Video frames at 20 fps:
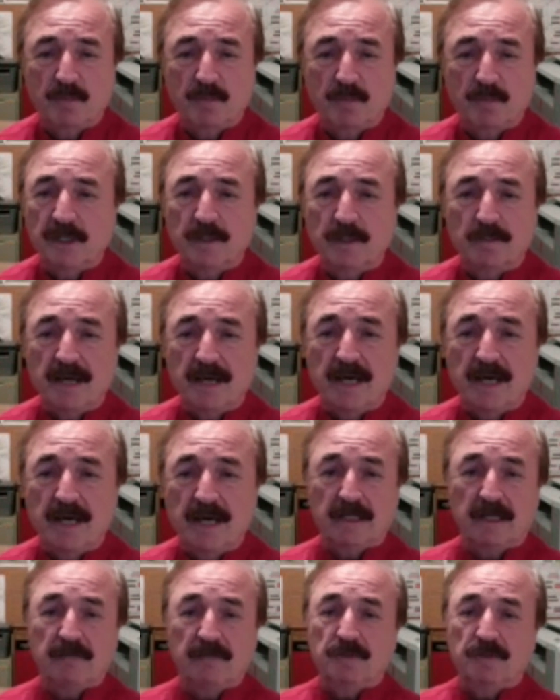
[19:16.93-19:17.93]
bringing it
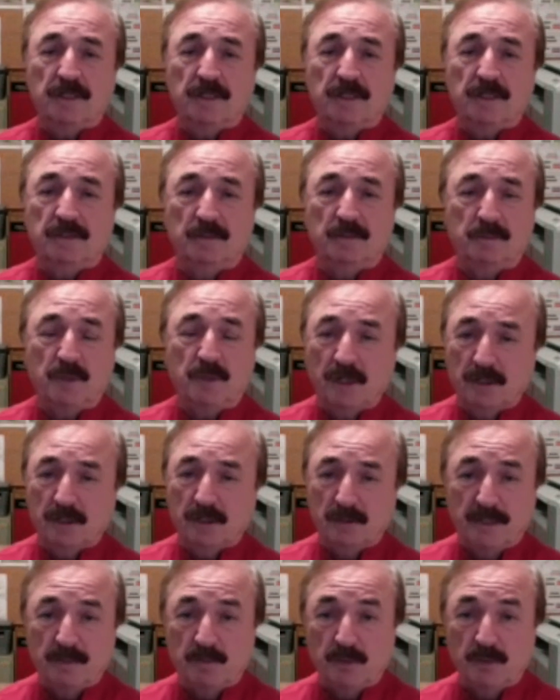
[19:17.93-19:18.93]
back, and I've talked to the
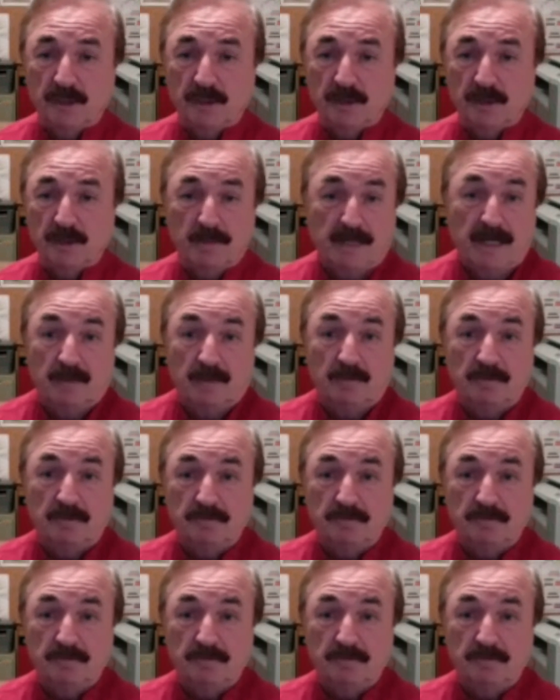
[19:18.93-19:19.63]
park about bringing it back.